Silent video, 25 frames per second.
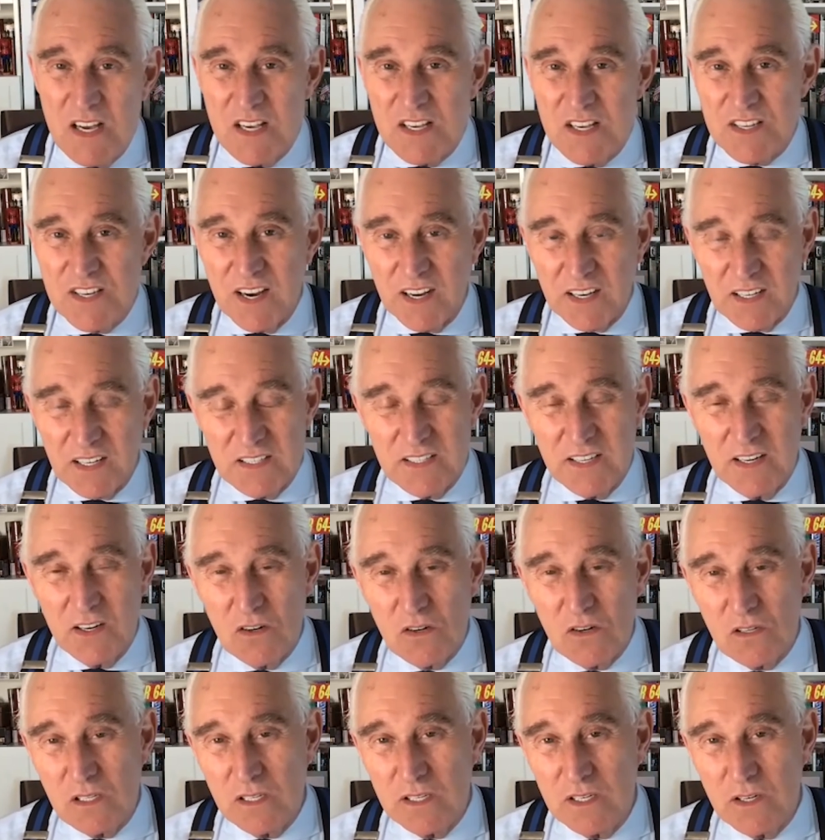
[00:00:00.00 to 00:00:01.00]

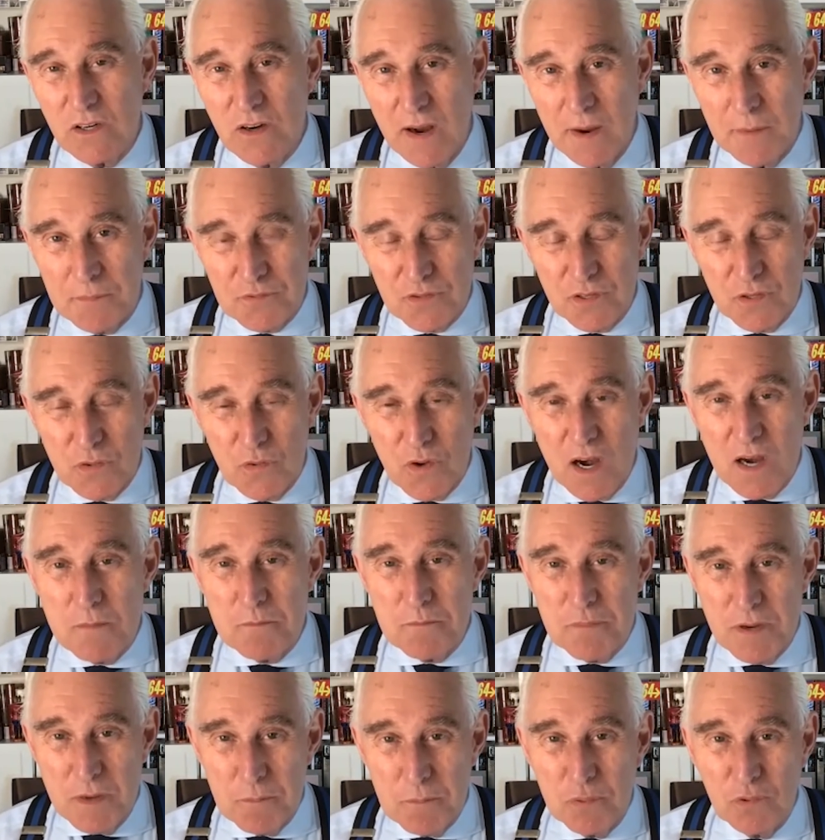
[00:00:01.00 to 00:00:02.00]
Secondarily, you're absolutely right.
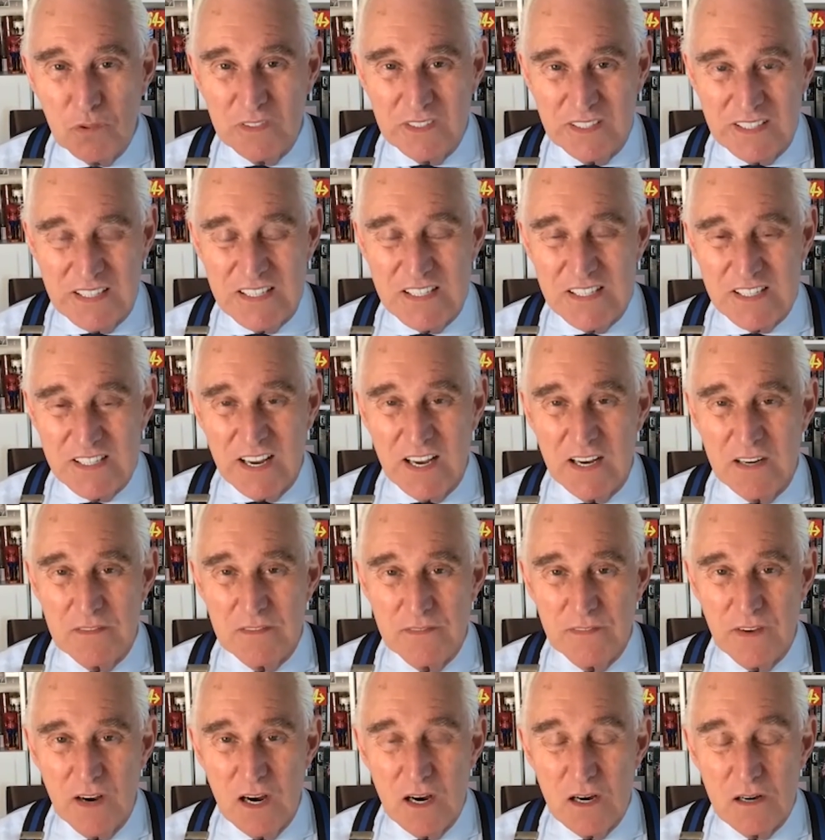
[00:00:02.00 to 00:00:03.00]
People need to get
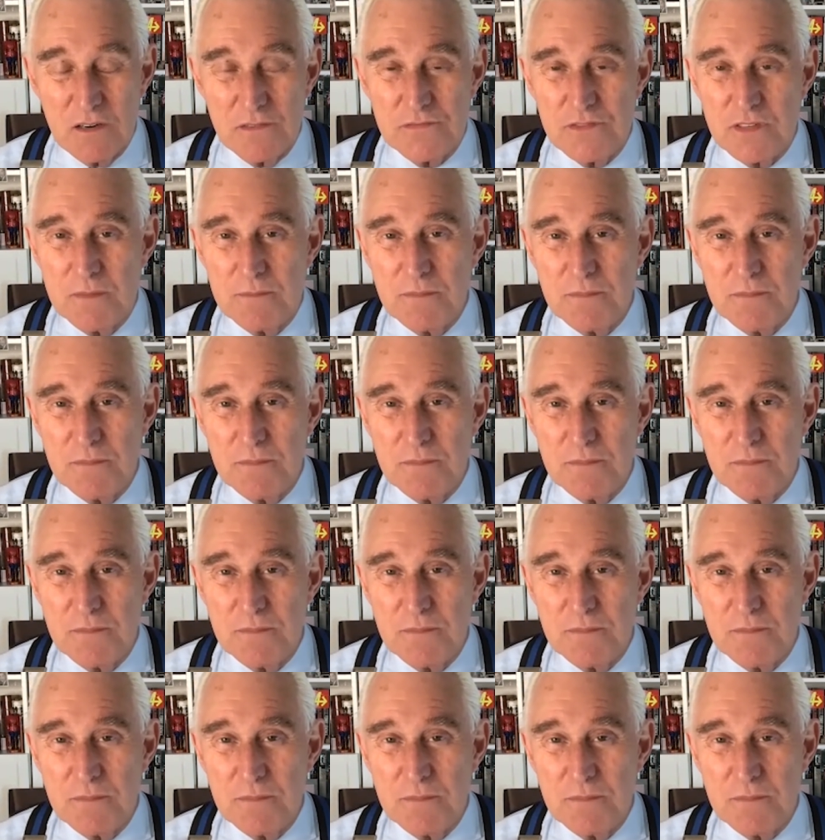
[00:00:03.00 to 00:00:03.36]
involved.